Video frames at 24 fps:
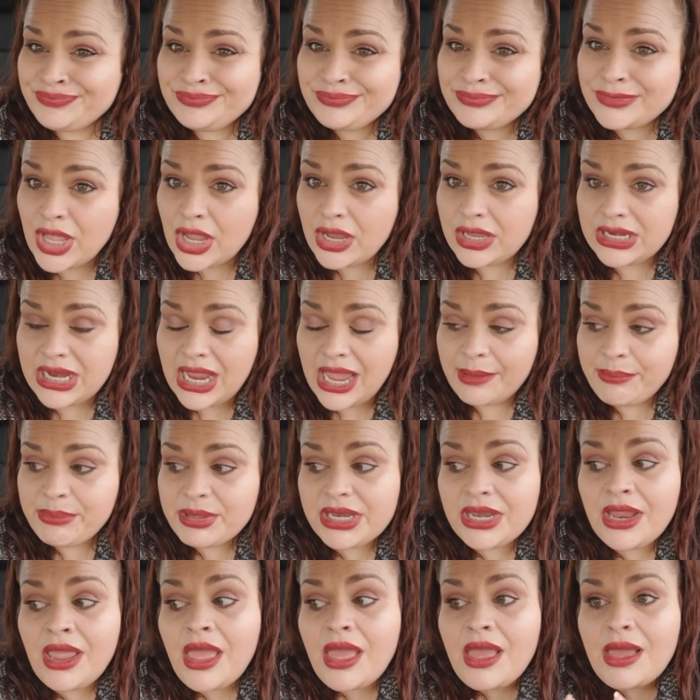not gonna
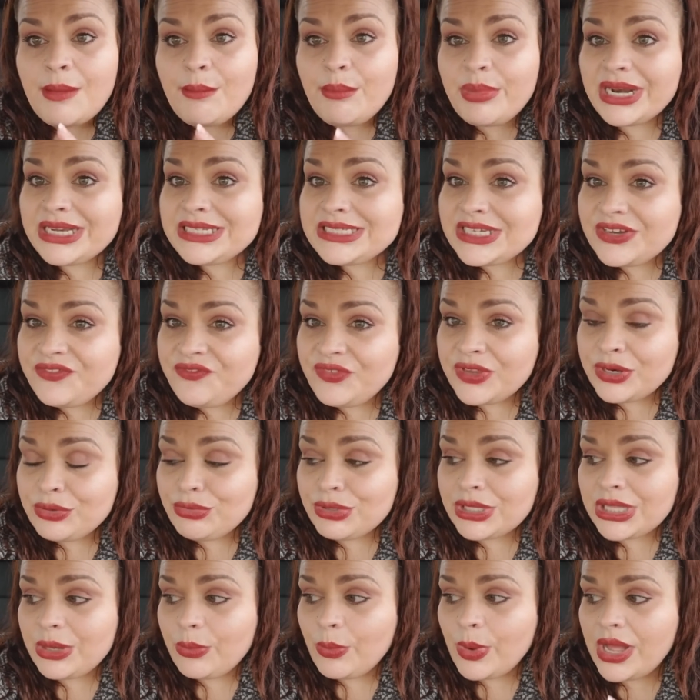happen. But it did fit
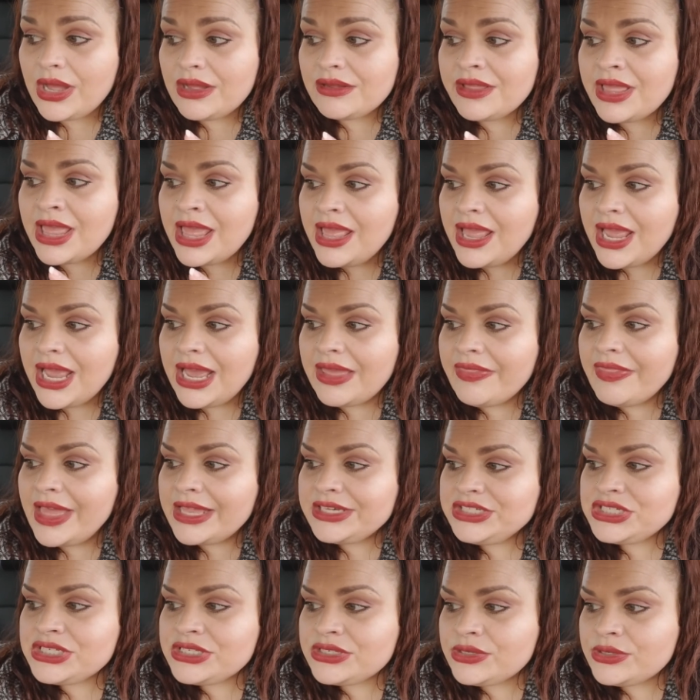really well, and that
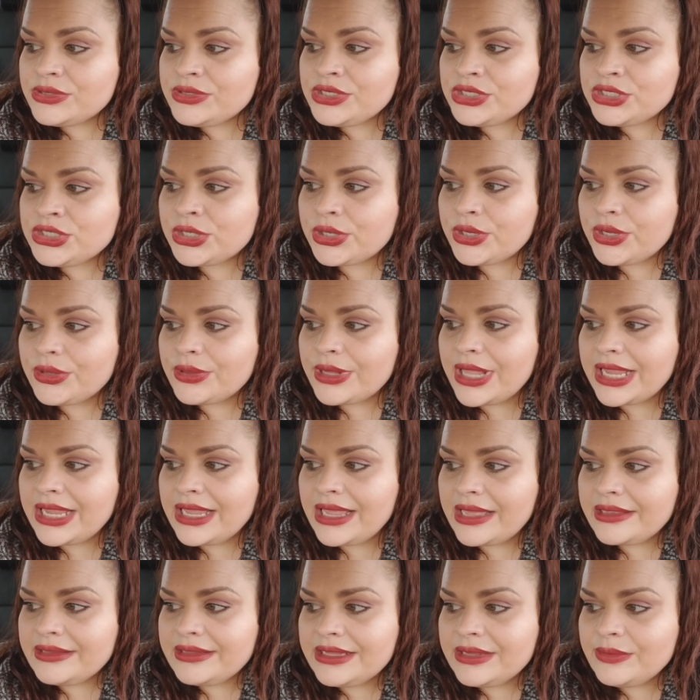just goes to show you, like,
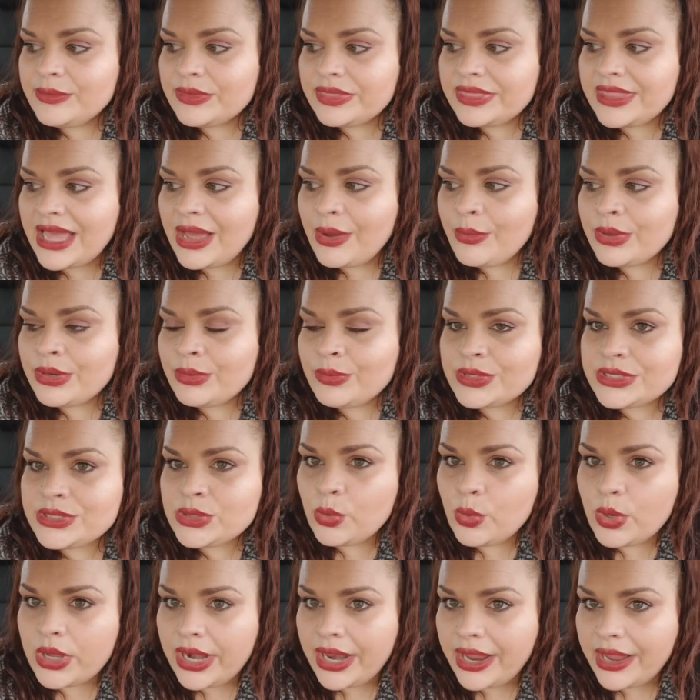that one was a
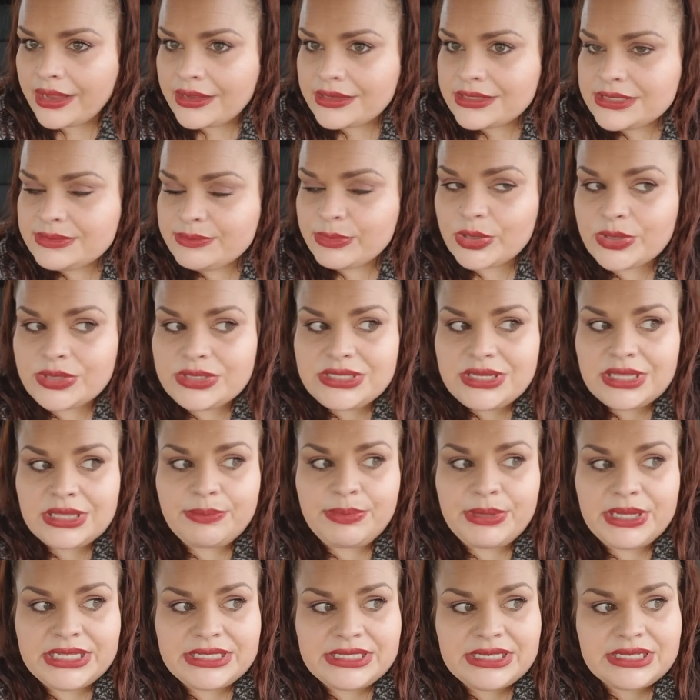1X. Most of the
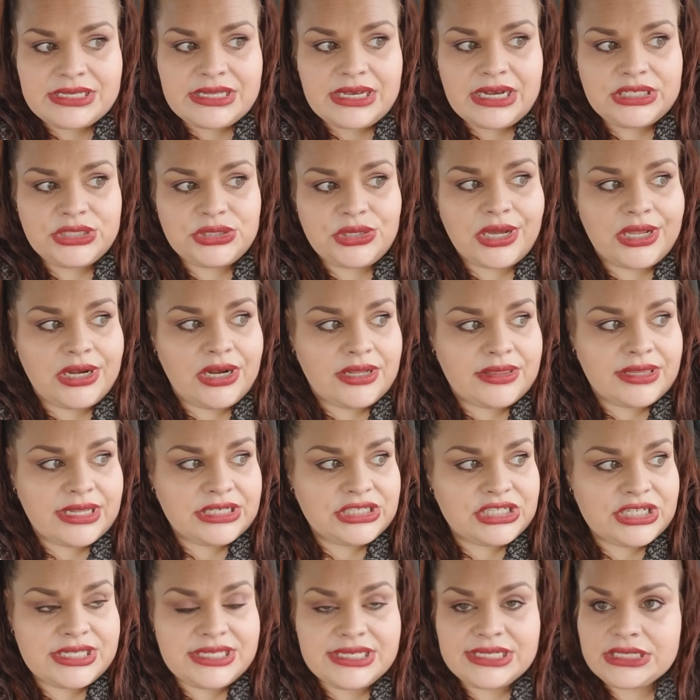pieces that I tried on that
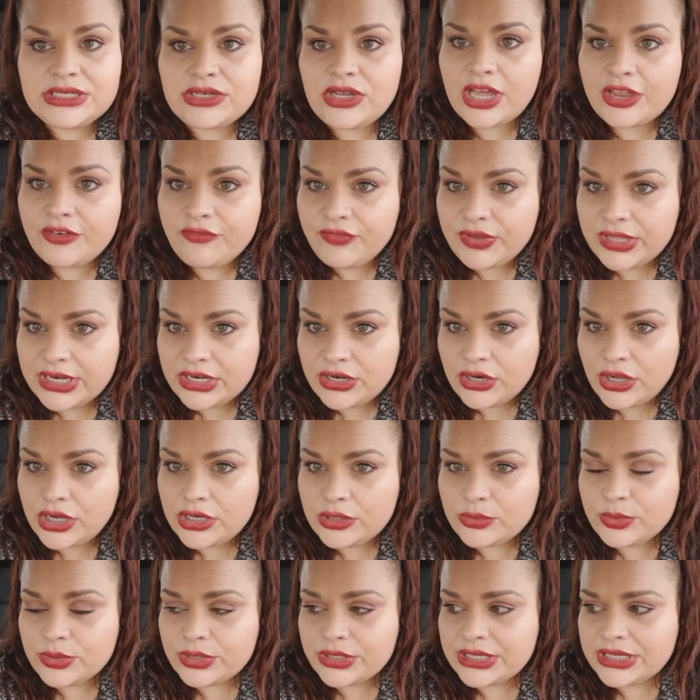just did not fit at
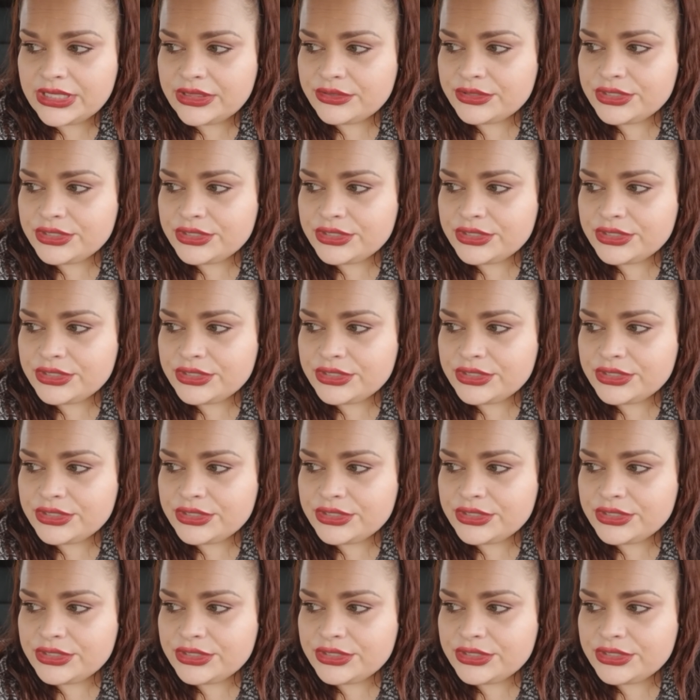all were either